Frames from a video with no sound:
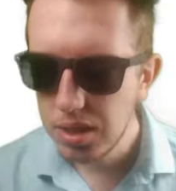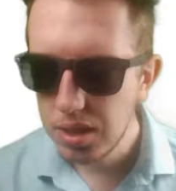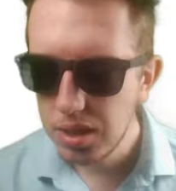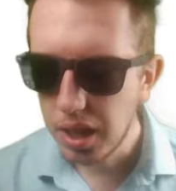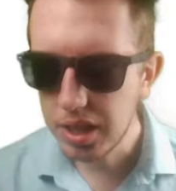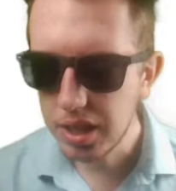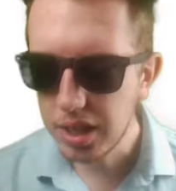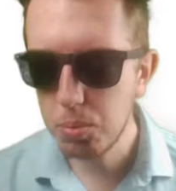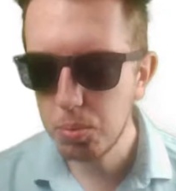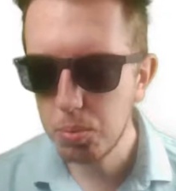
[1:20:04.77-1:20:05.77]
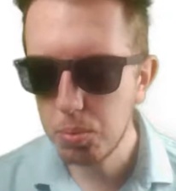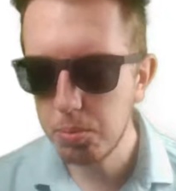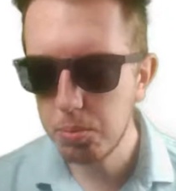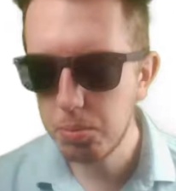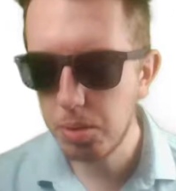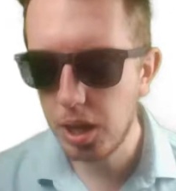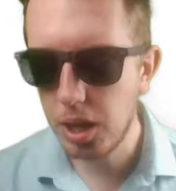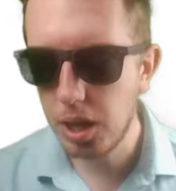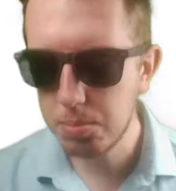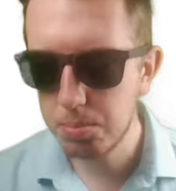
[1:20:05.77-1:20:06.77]
I guess if you blow up these
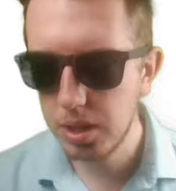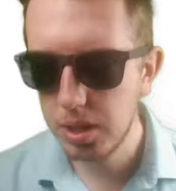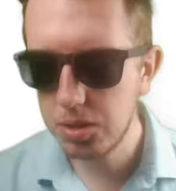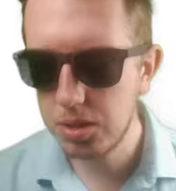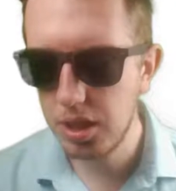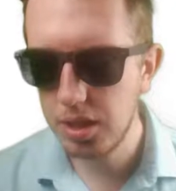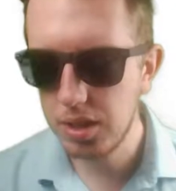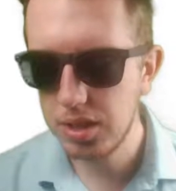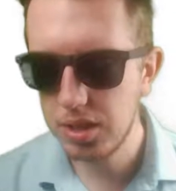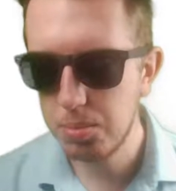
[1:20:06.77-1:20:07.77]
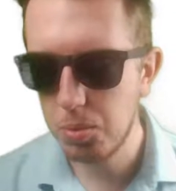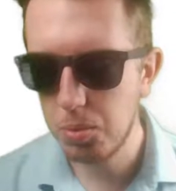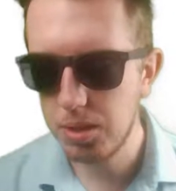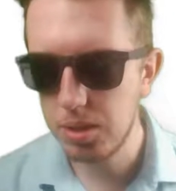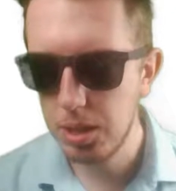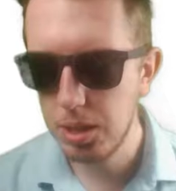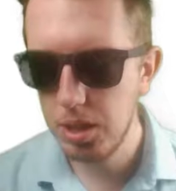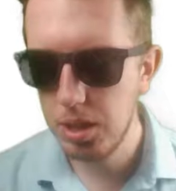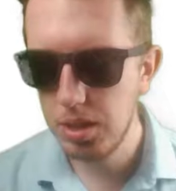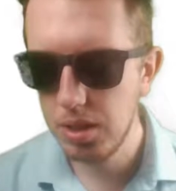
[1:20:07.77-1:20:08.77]
bombs, you're pretty close to hitting this one.
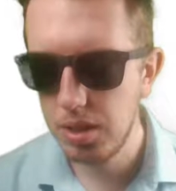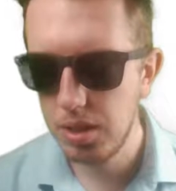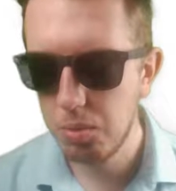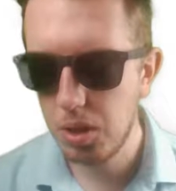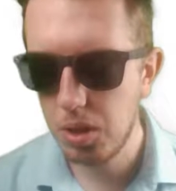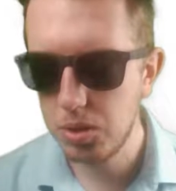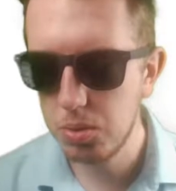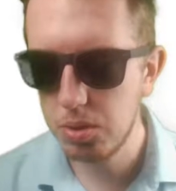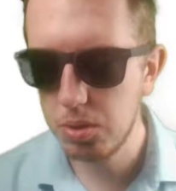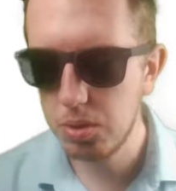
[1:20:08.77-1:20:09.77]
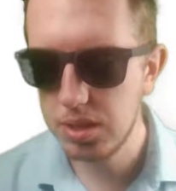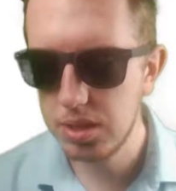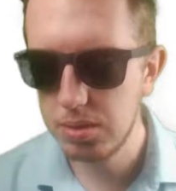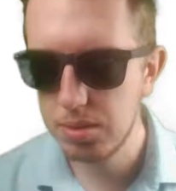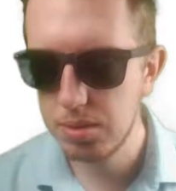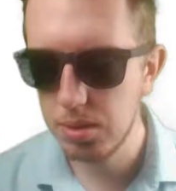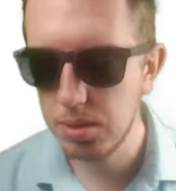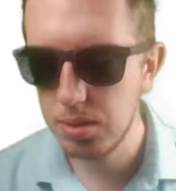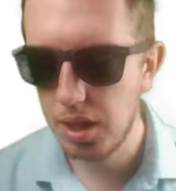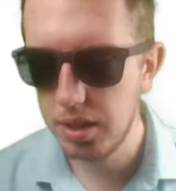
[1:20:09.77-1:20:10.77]
Maybe I want to erase the middle
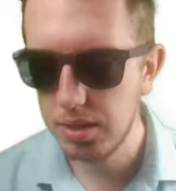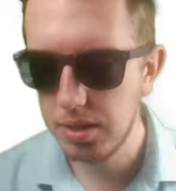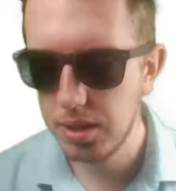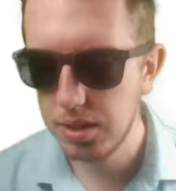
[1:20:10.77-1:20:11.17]
entirely.